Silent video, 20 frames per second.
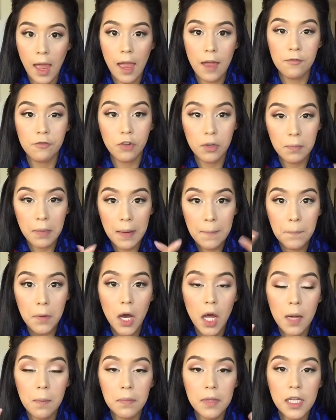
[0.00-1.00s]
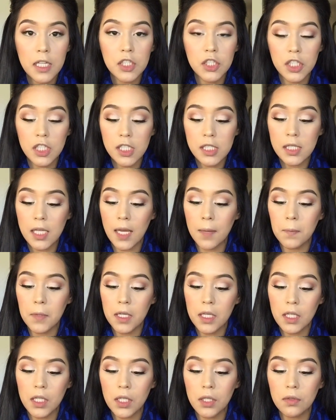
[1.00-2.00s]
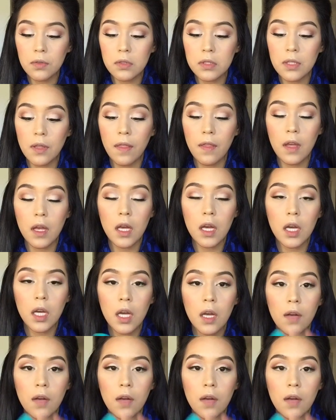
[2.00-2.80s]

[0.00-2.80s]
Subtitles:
And for my bottom lashes, I'm gonna use the